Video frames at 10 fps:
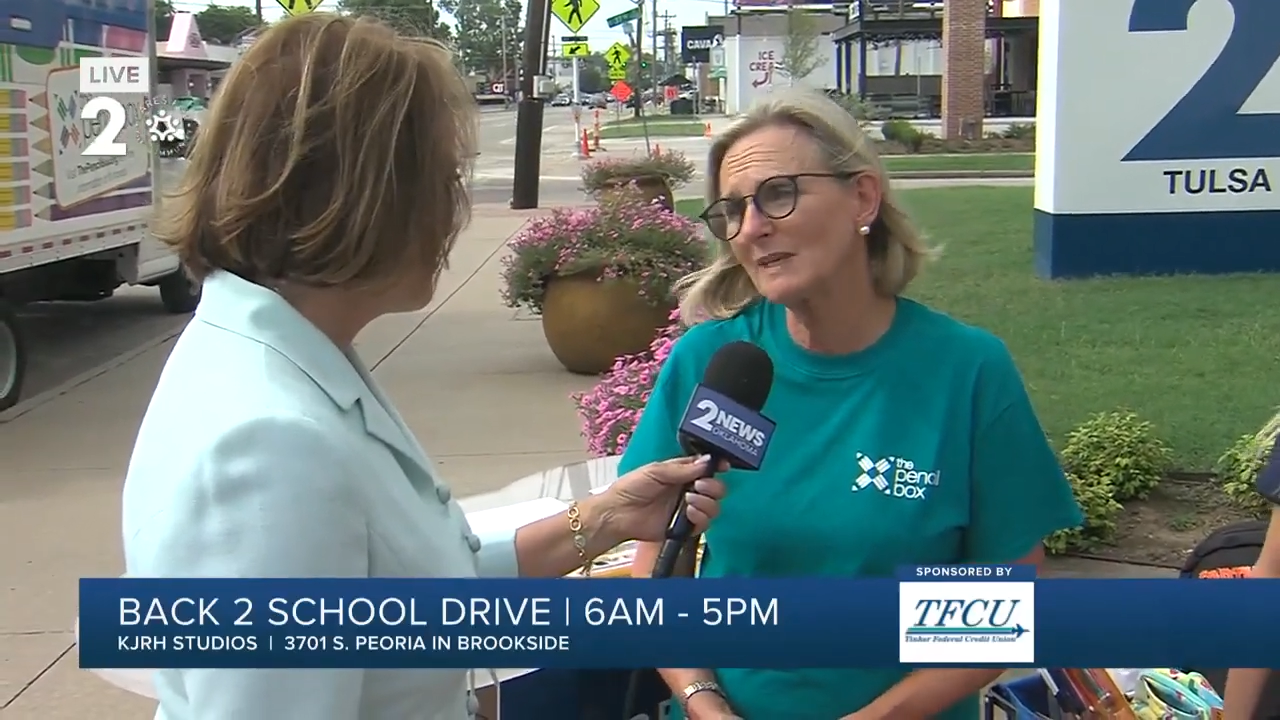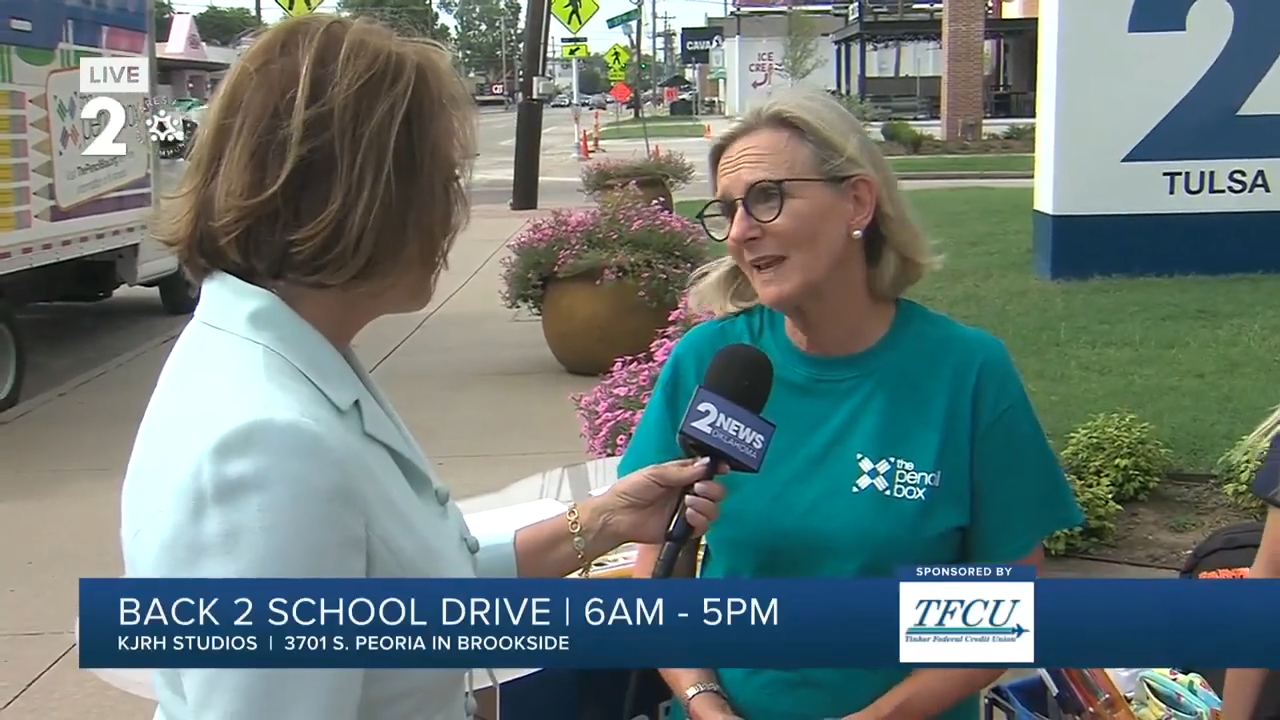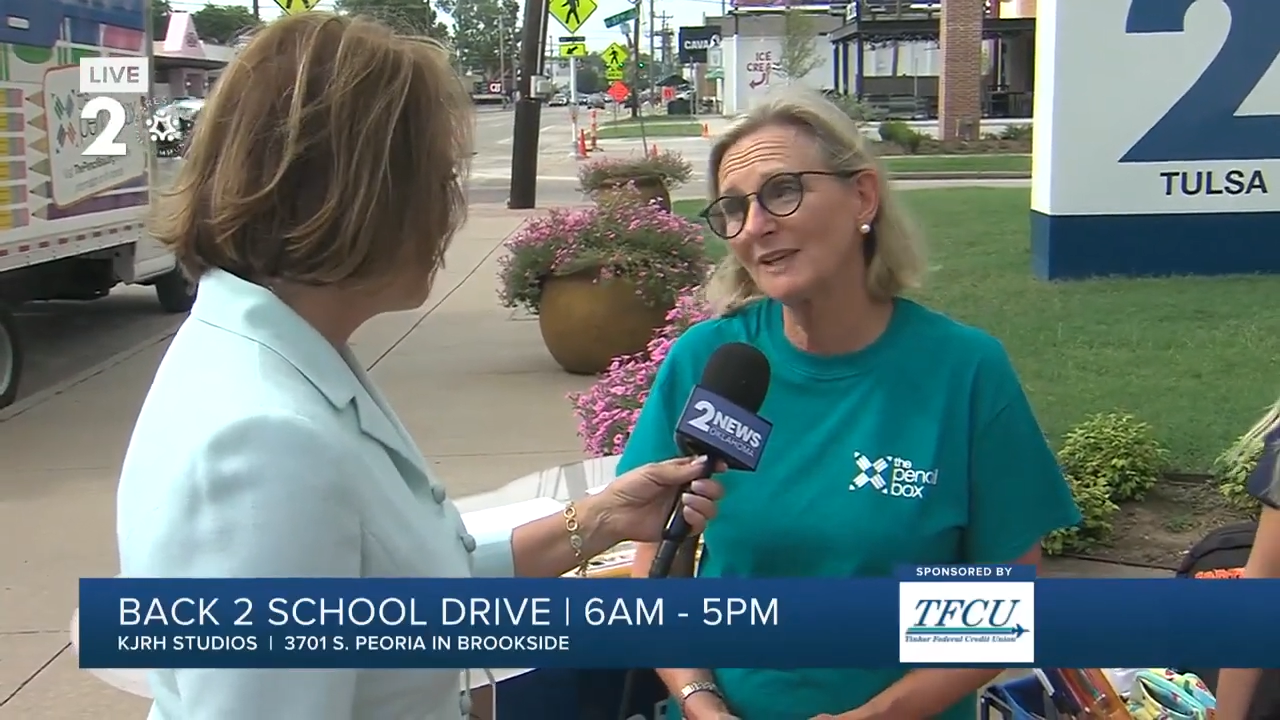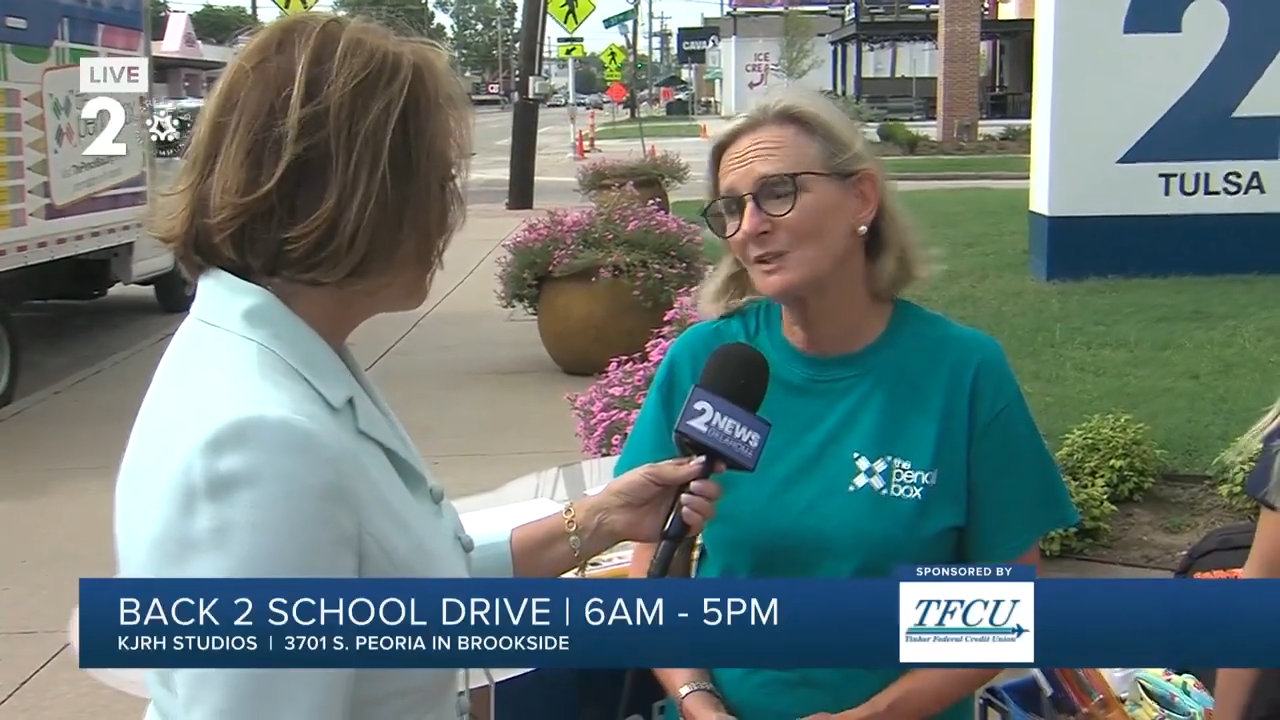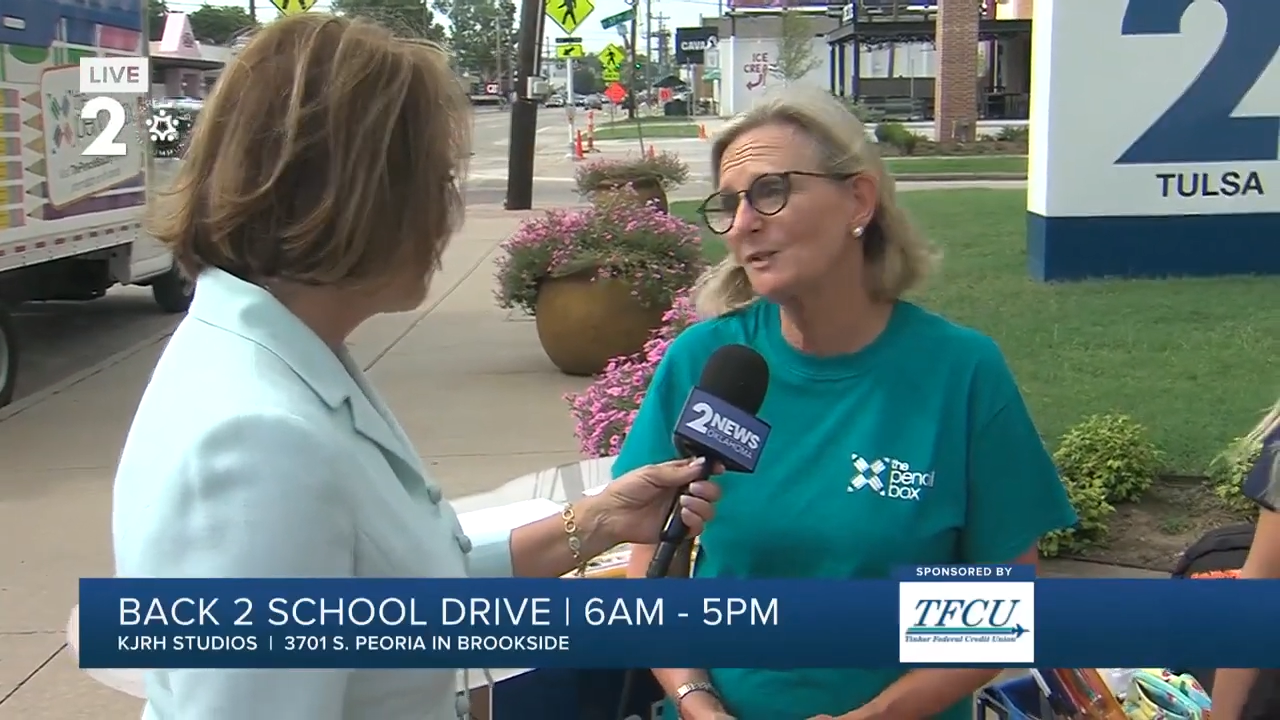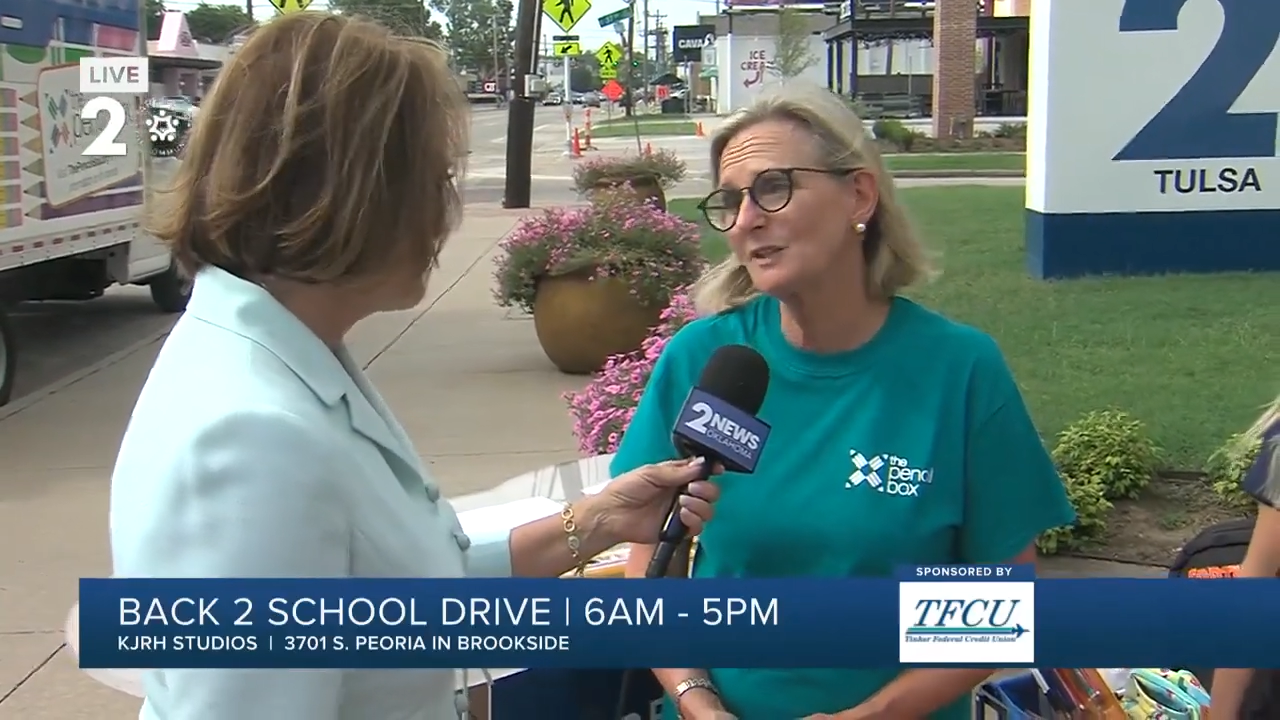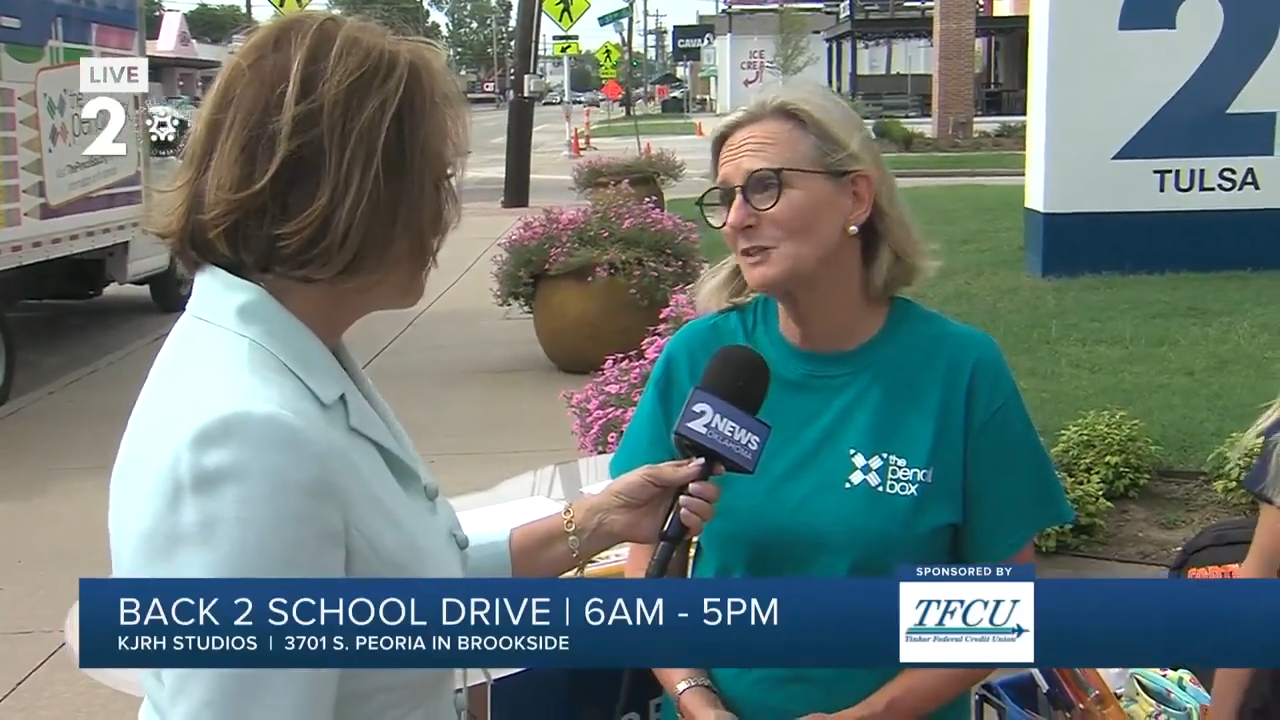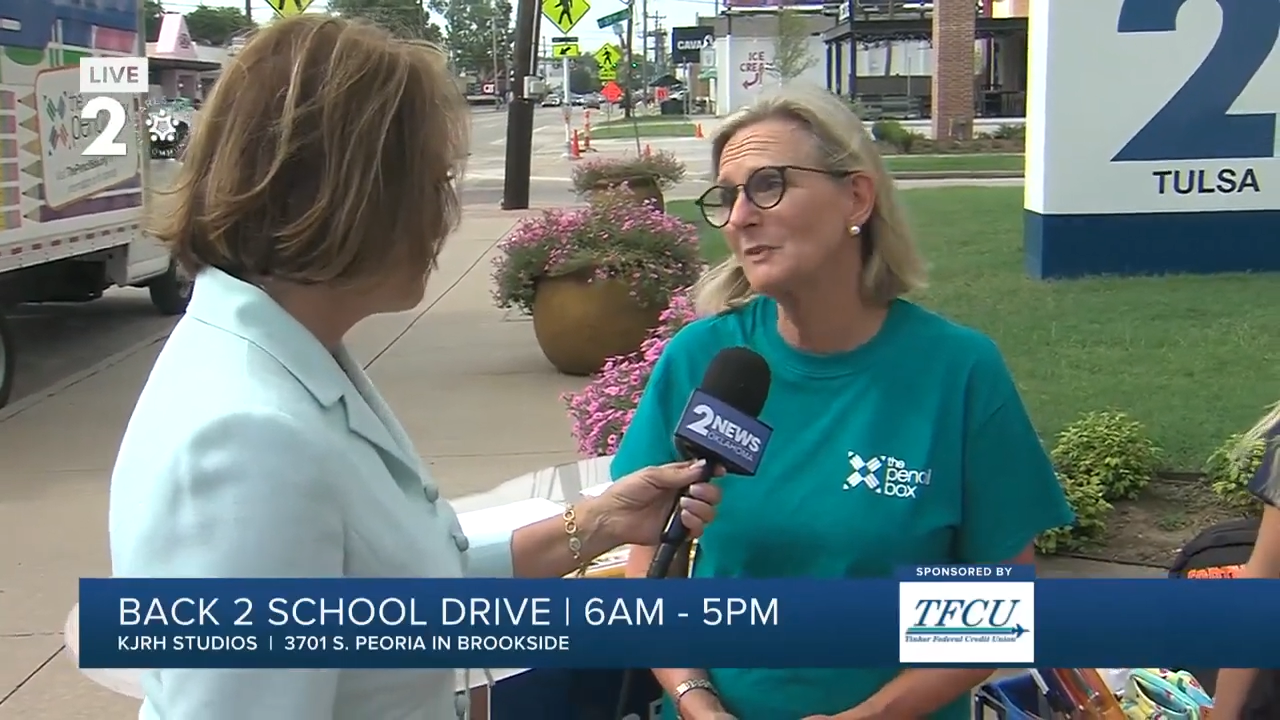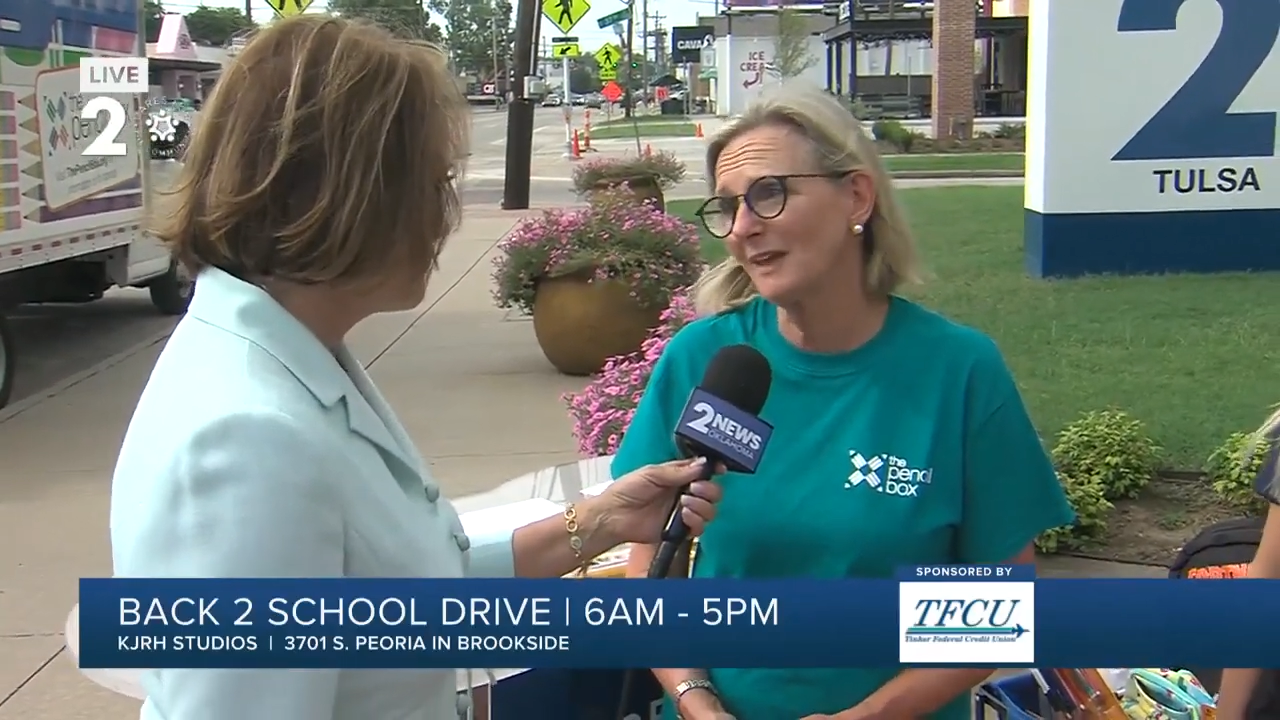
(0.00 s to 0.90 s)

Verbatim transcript: We can't do this